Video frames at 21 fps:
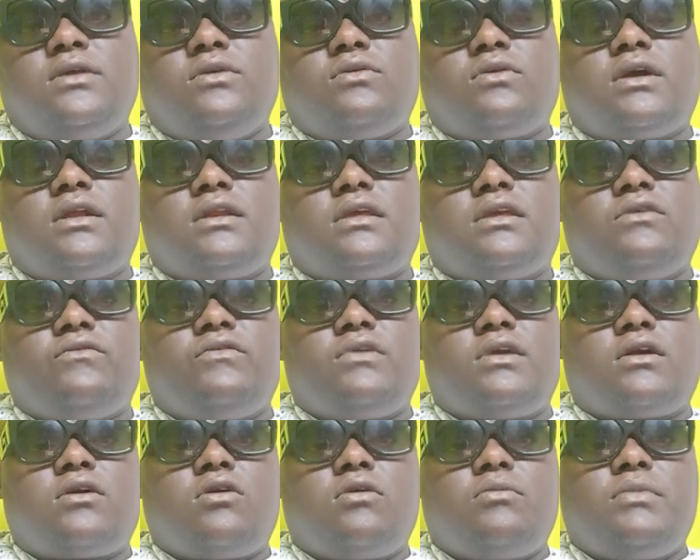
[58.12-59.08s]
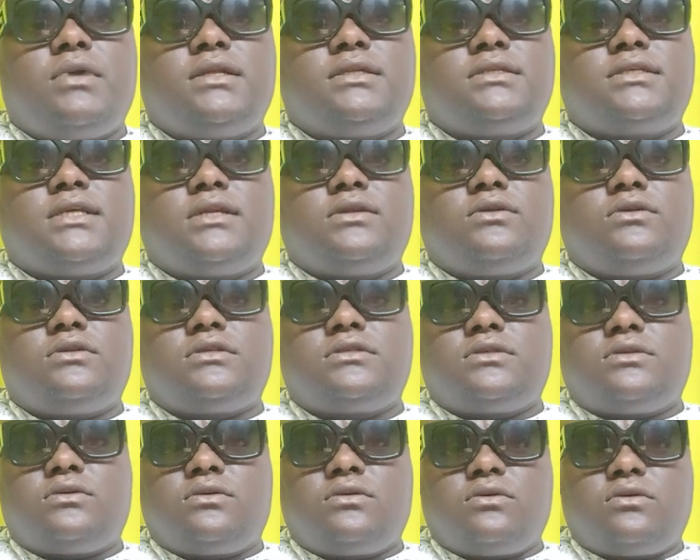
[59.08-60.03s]
you can give your comments and
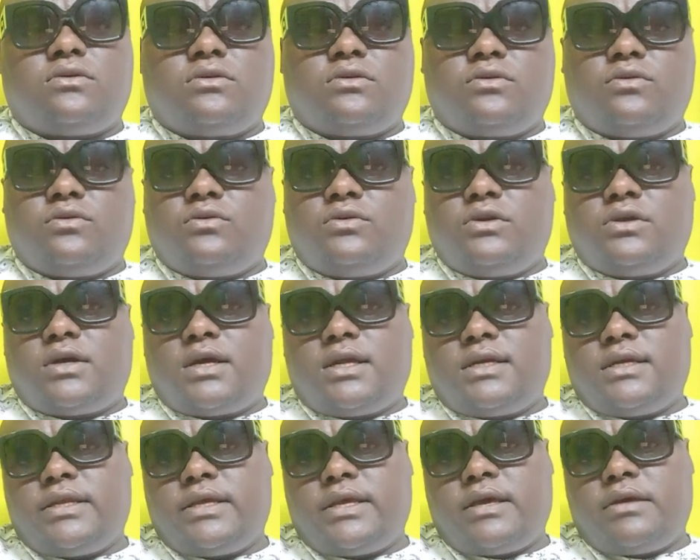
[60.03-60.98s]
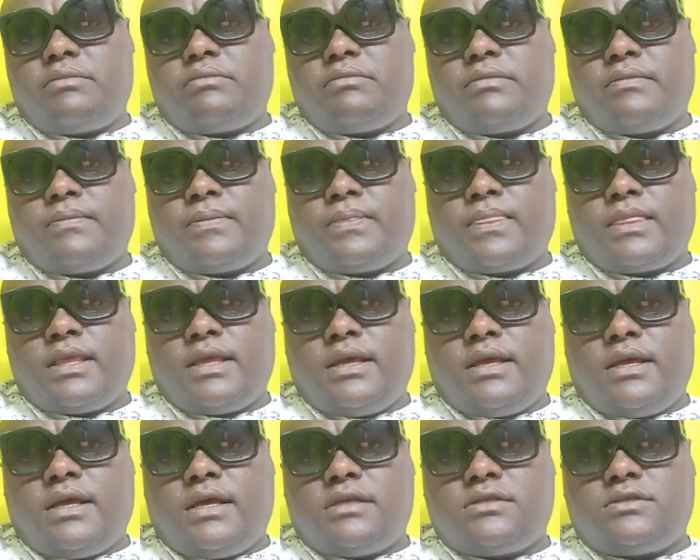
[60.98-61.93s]
also you can DM
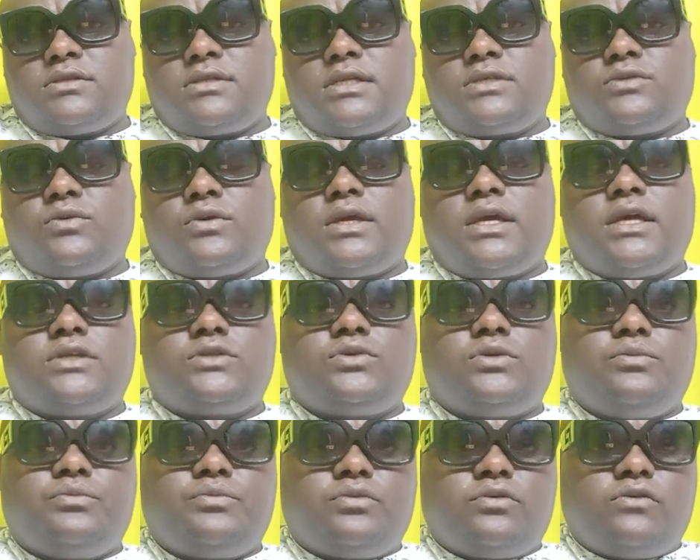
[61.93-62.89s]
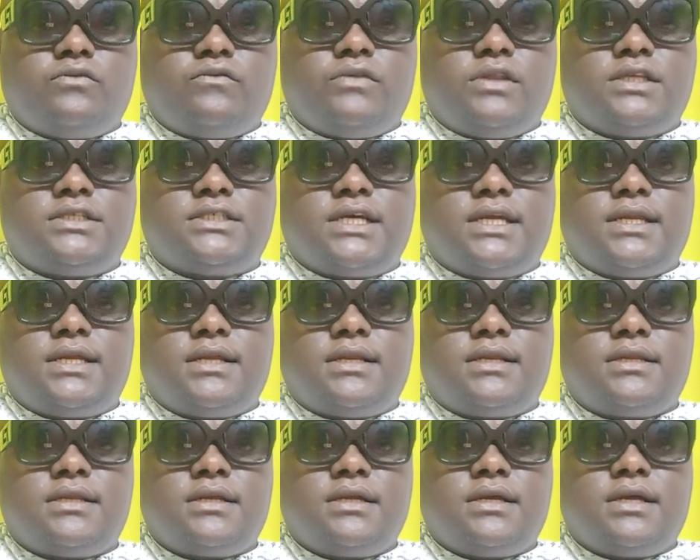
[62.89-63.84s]
so that we get to improve the
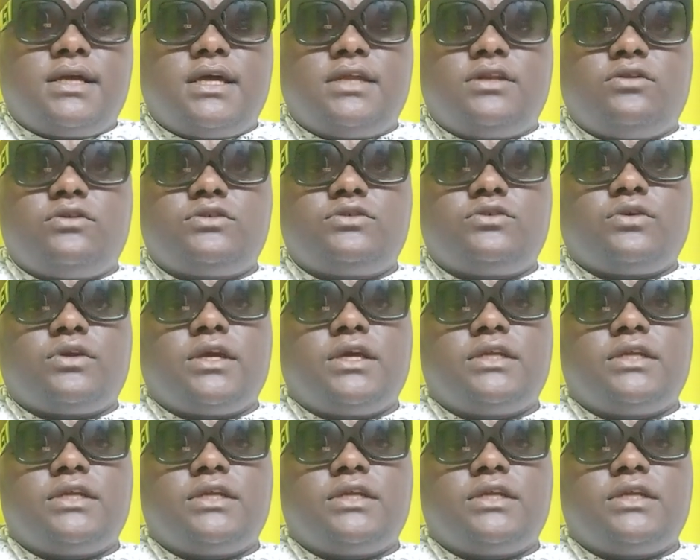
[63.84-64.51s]
channel and also